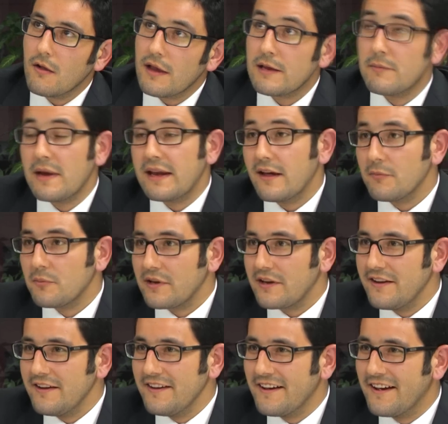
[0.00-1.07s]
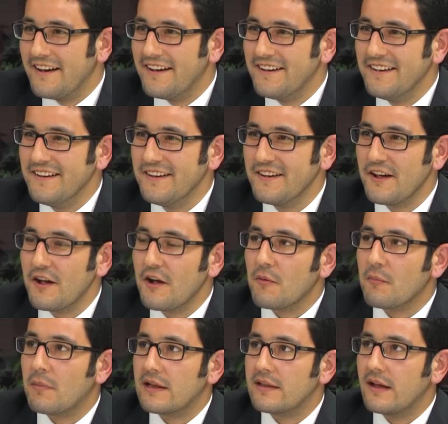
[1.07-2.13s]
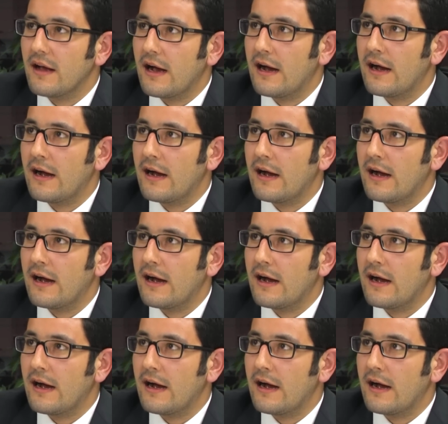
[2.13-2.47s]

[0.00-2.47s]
It may not be, but